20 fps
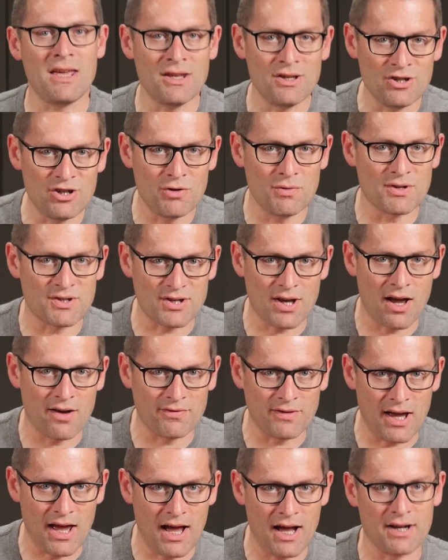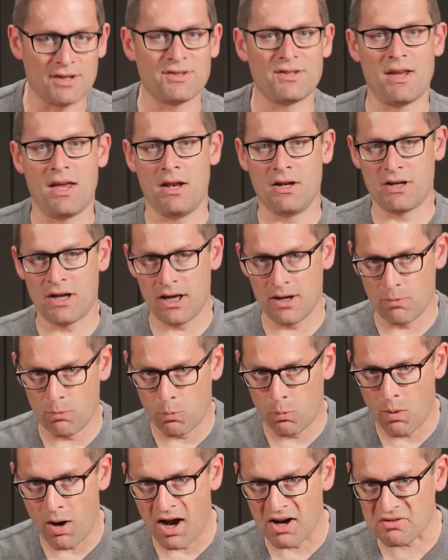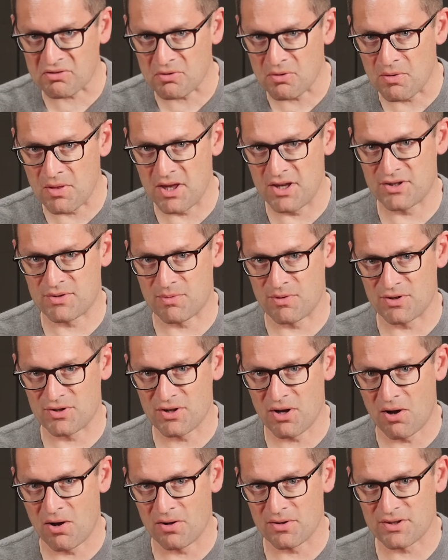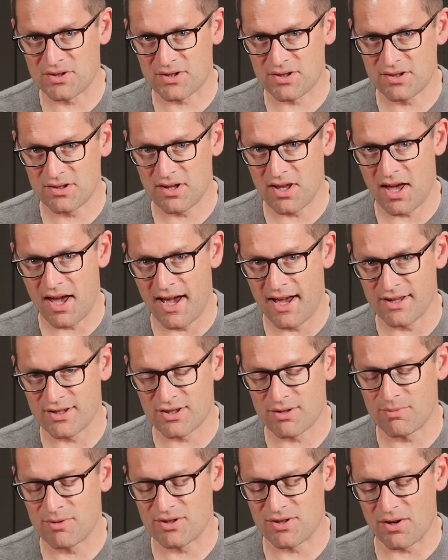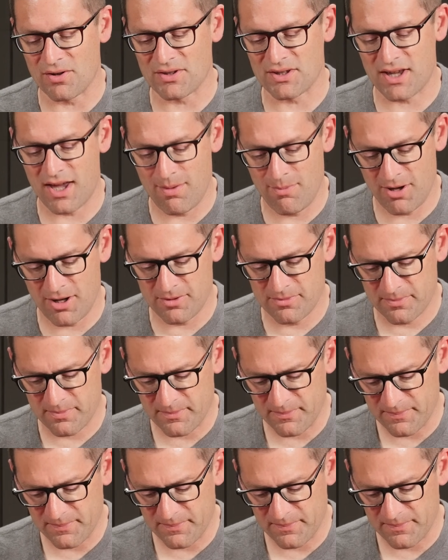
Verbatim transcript: into Dewesoft X and kind of walk through these results as the results came in.